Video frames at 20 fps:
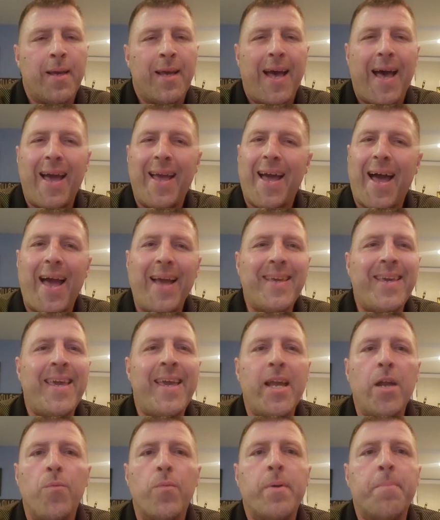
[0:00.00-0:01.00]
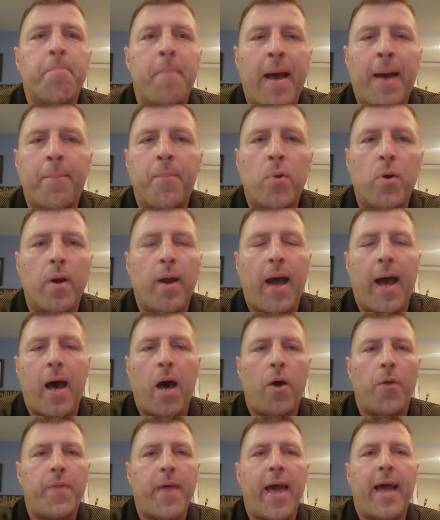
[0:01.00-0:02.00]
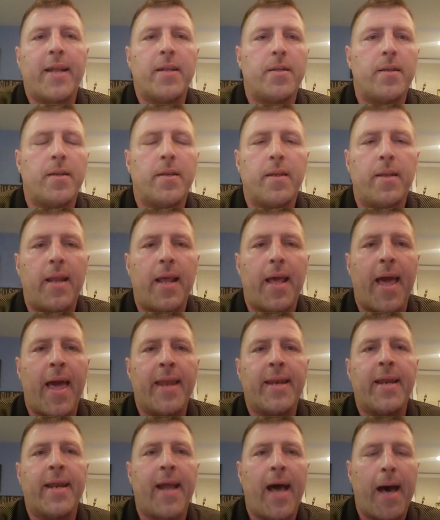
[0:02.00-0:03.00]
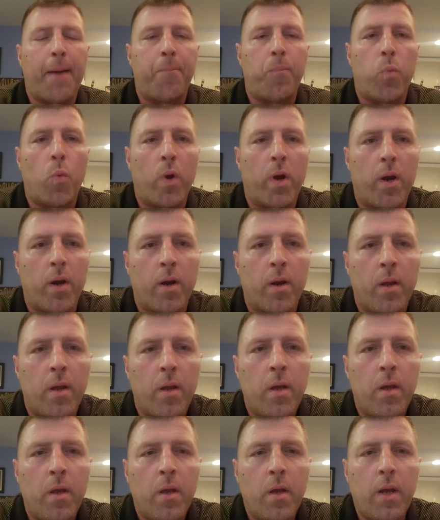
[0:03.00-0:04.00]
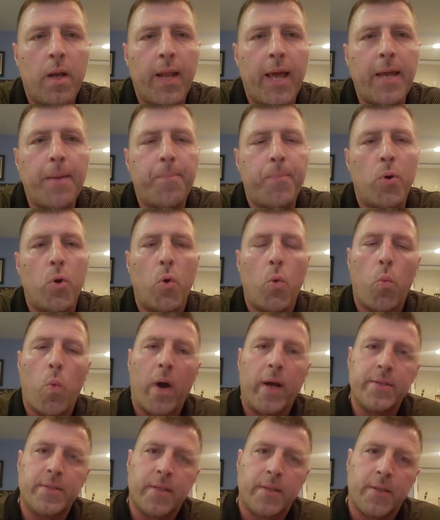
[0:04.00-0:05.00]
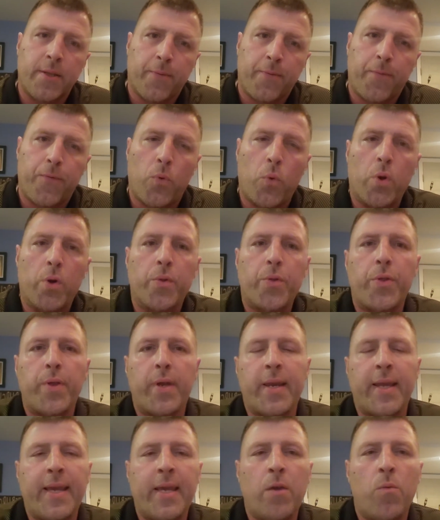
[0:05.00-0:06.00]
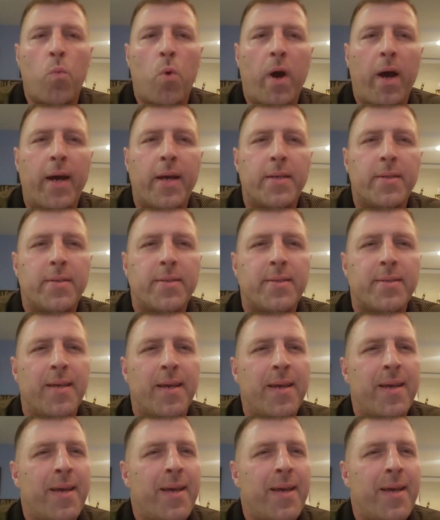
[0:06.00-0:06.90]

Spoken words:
I can't remember how that ended up where Claypool wasn't the fourth and he was.